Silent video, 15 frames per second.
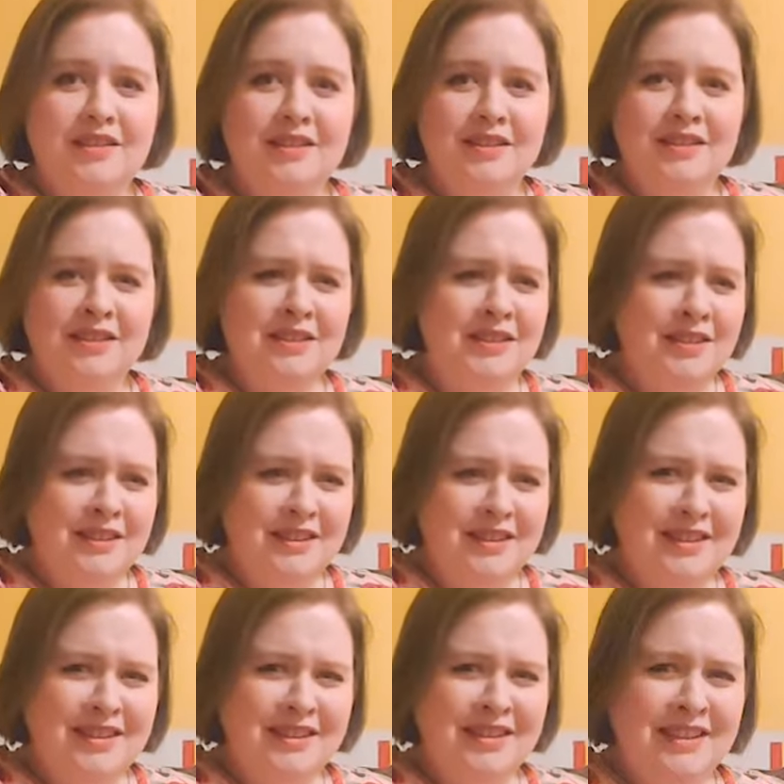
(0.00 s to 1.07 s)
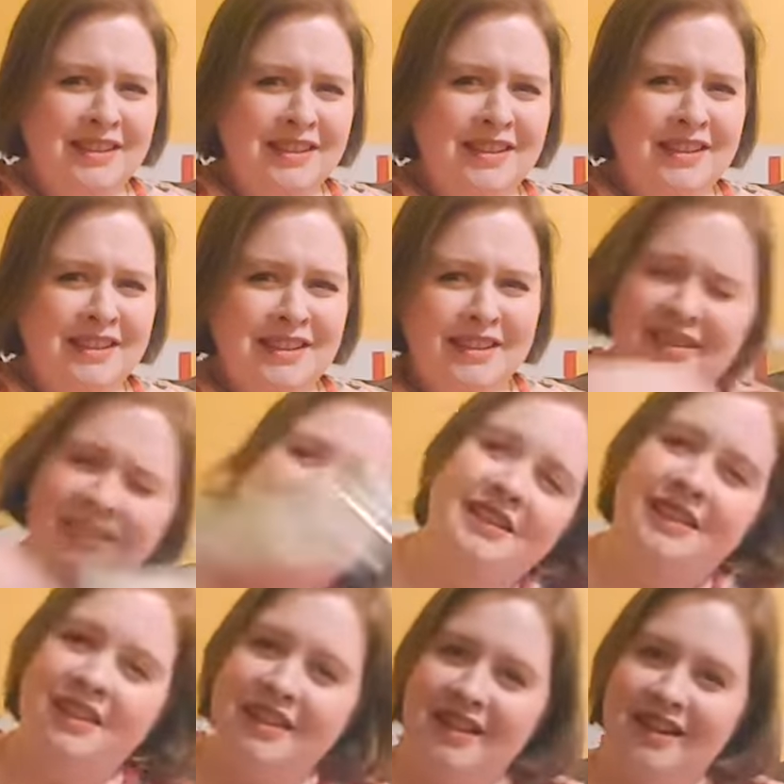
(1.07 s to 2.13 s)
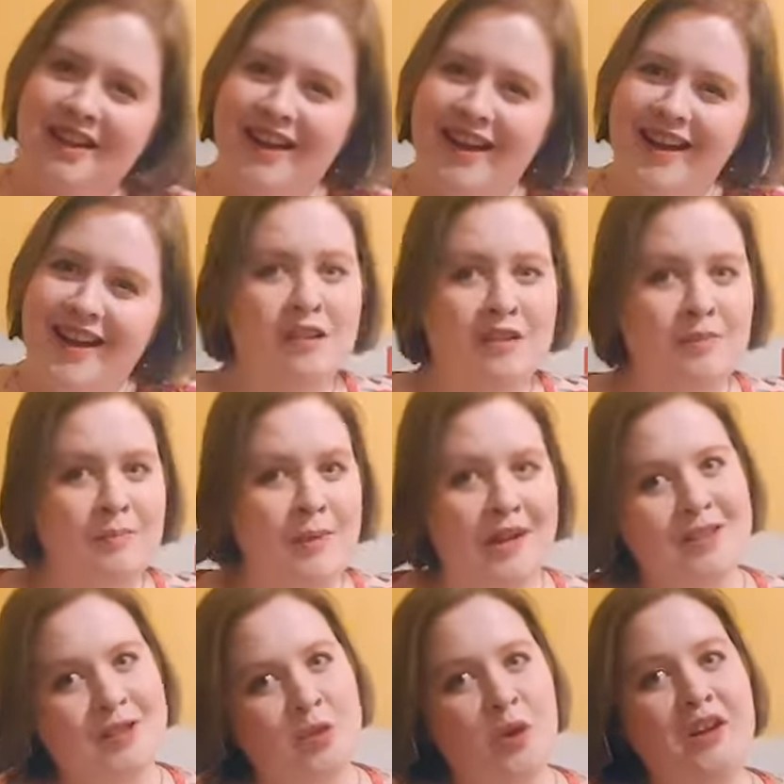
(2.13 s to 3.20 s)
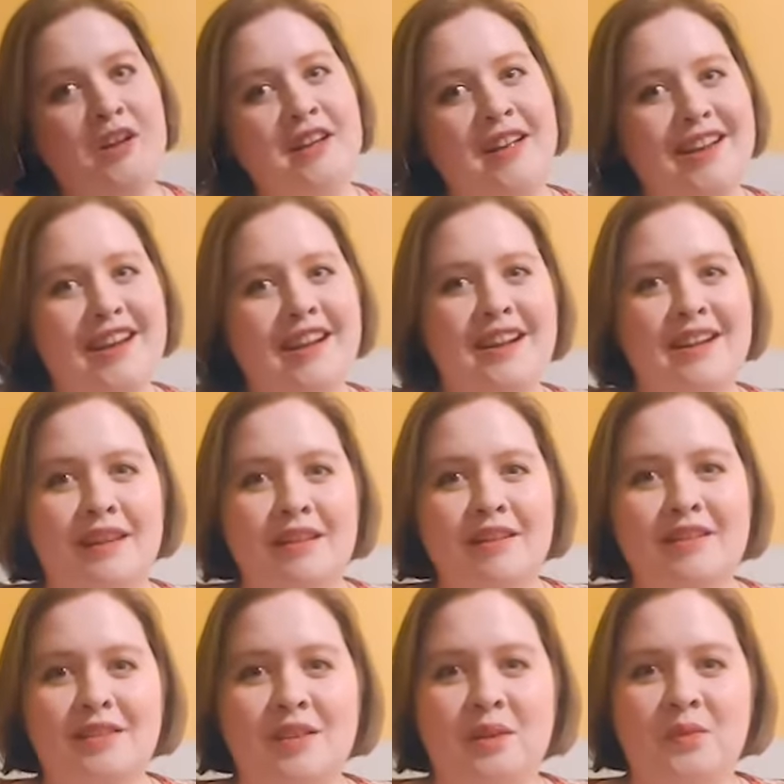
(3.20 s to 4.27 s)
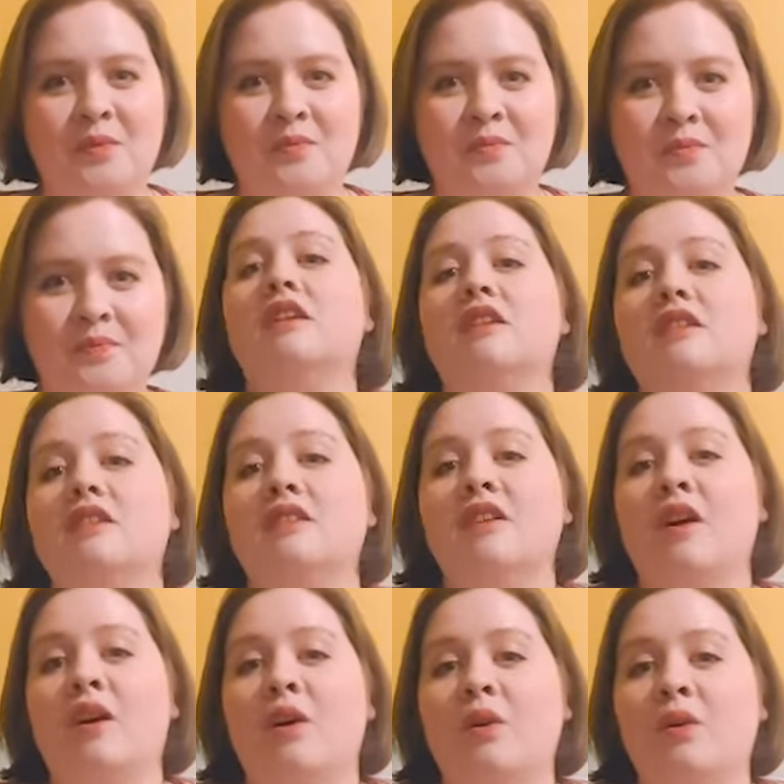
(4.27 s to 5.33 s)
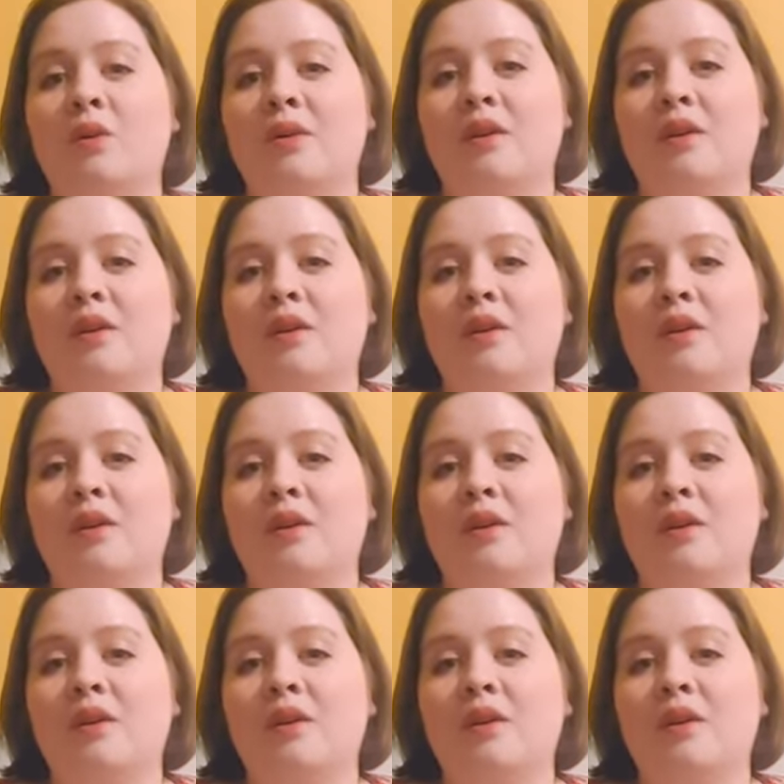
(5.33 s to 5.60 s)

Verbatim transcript: Uh, uh, uh. It's my sword in the stone. So,